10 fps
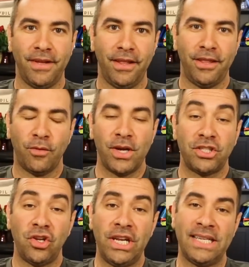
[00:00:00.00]
The
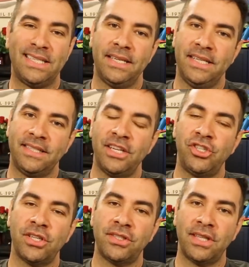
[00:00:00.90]
question is that
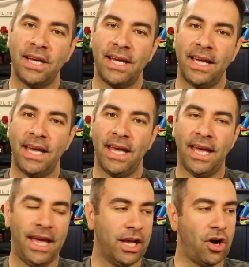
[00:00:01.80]
just a
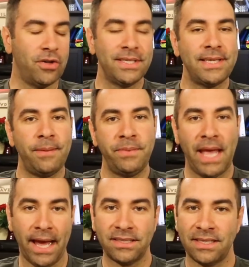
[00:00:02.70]
concept
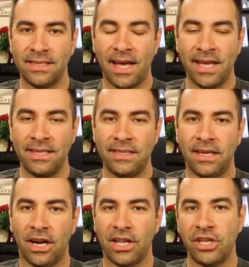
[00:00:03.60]
exercise?
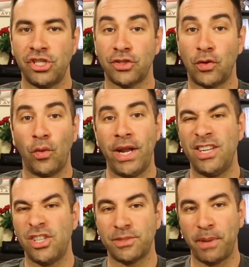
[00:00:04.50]
Are they just doing
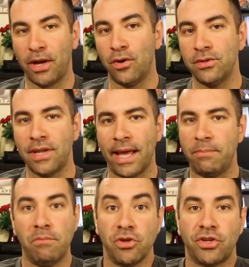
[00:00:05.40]
it just because,
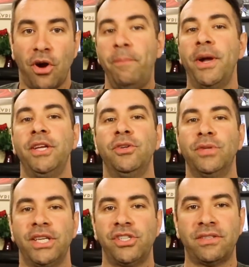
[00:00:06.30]
like most companies
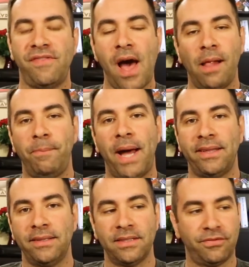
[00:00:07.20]
do? They just file
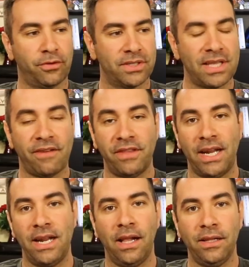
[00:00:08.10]
patents for stuff
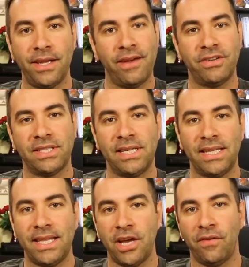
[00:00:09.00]
that will never see
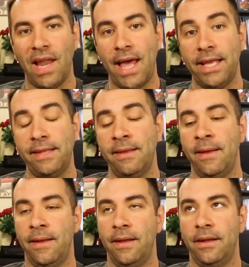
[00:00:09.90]
the light
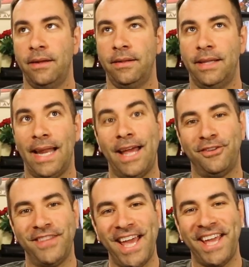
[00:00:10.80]

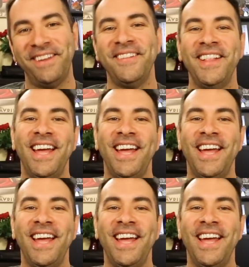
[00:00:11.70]
of day,